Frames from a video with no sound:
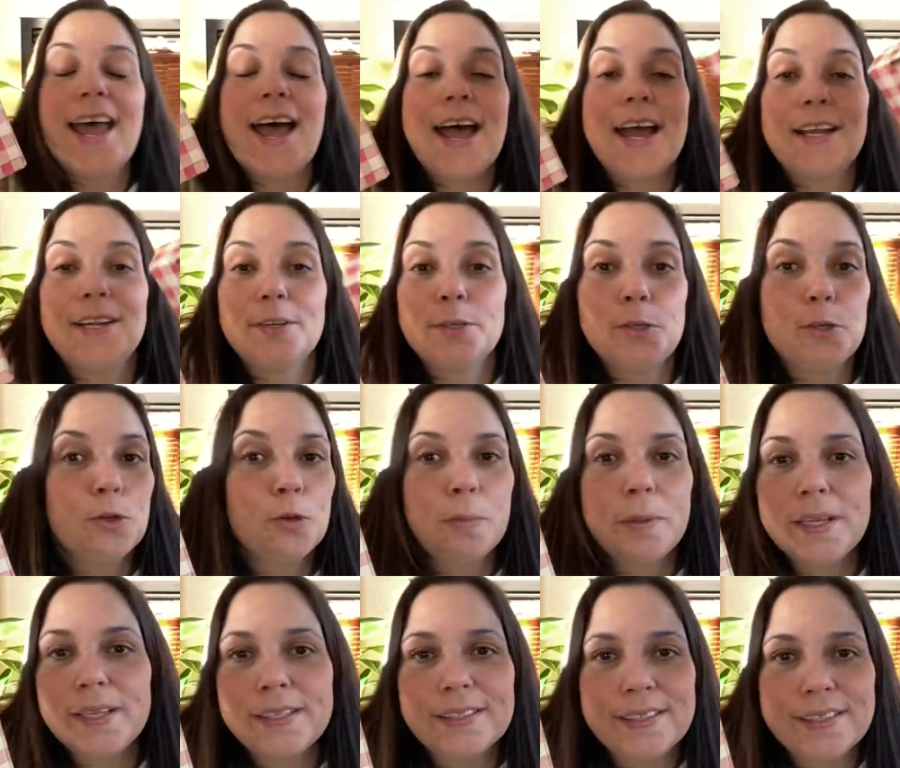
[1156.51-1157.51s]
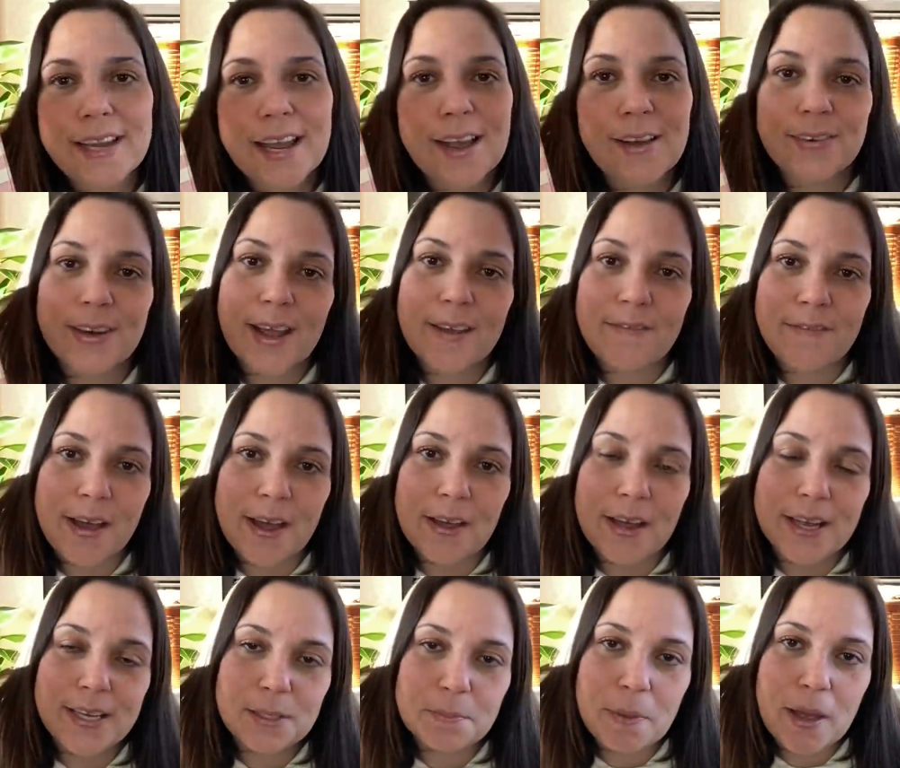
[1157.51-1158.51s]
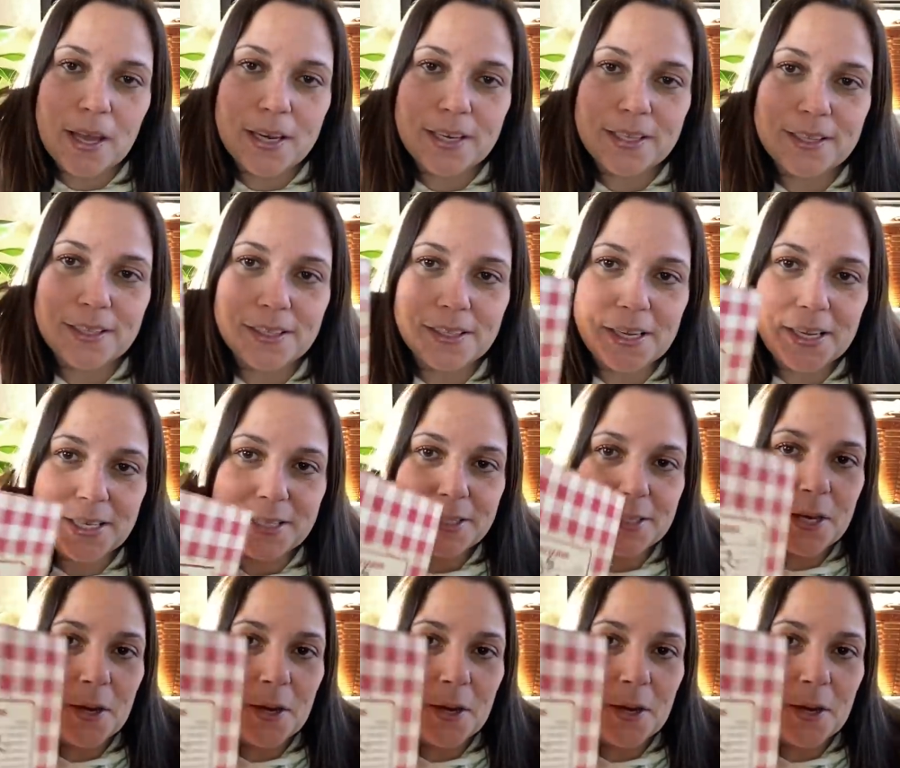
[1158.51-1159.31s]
And two bins down, I spotted the lid.